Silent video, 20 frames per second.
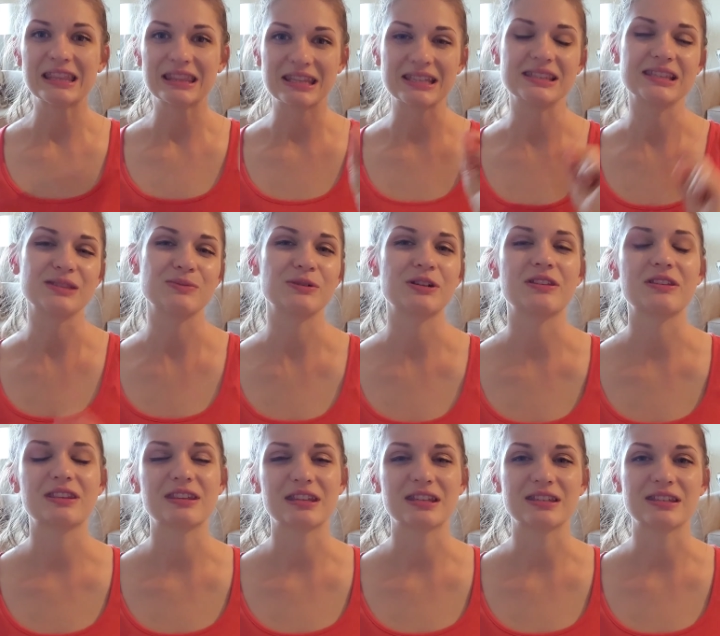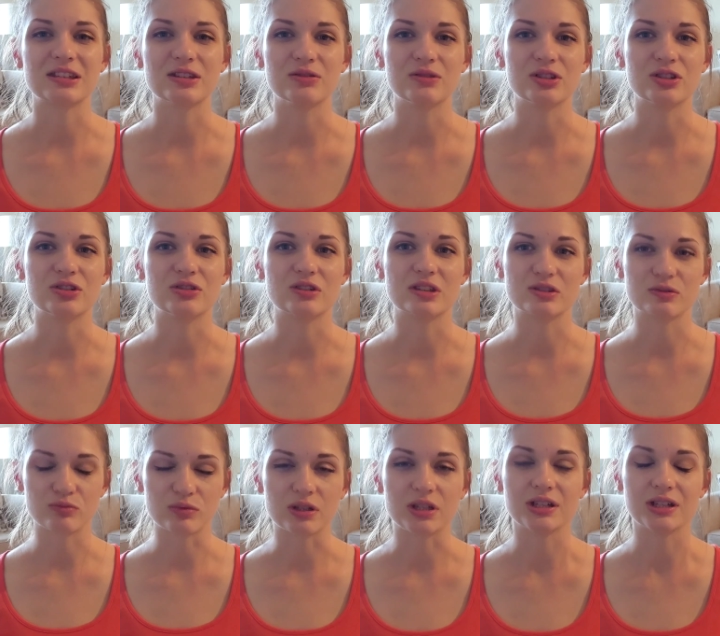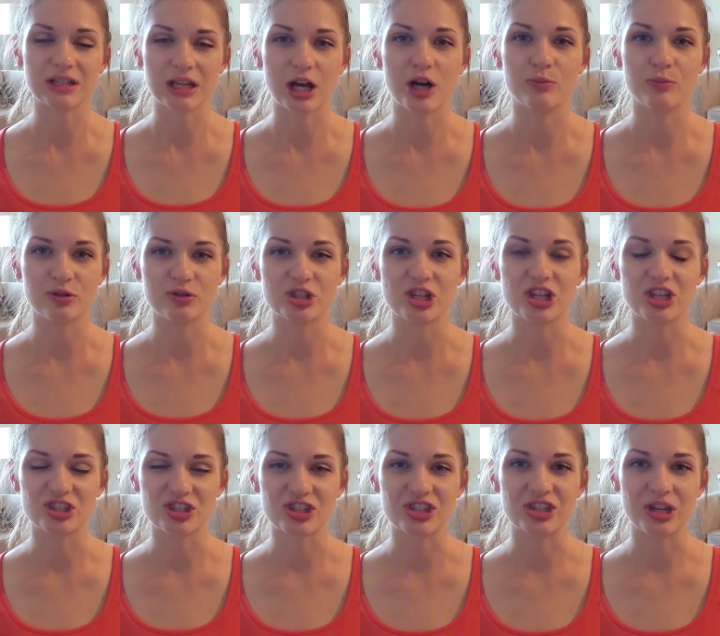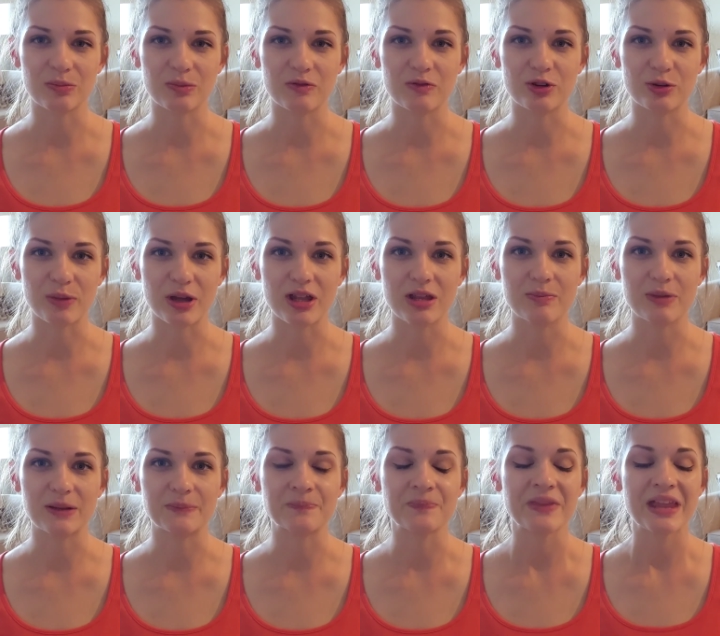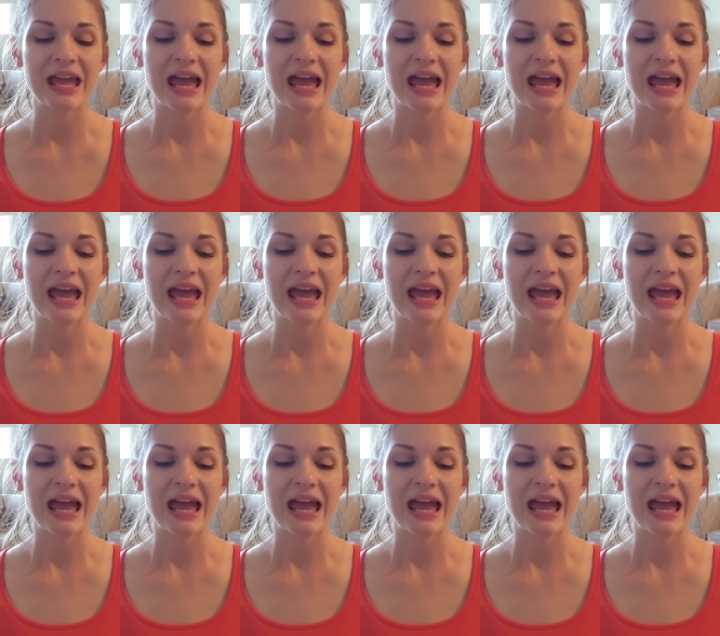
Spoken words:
This is one of the things that you can do that's really going to help you change the shape of your belly button,